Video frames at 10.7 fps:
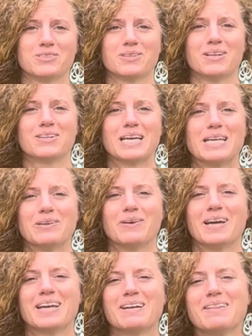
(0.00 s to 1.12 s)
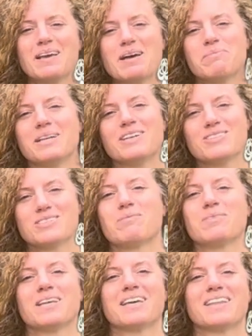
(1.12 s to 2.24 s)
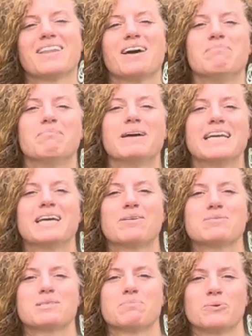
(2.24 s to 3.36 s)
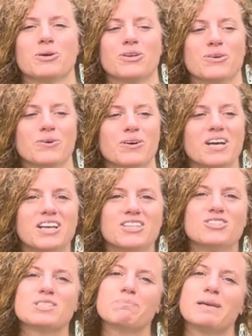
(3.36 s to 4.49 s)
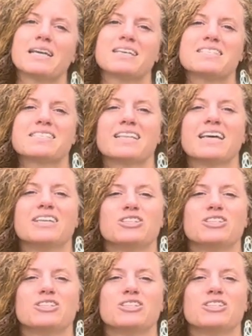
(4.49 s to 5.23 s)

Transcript: too long anyway. But here's something that might help support you. Just make a slight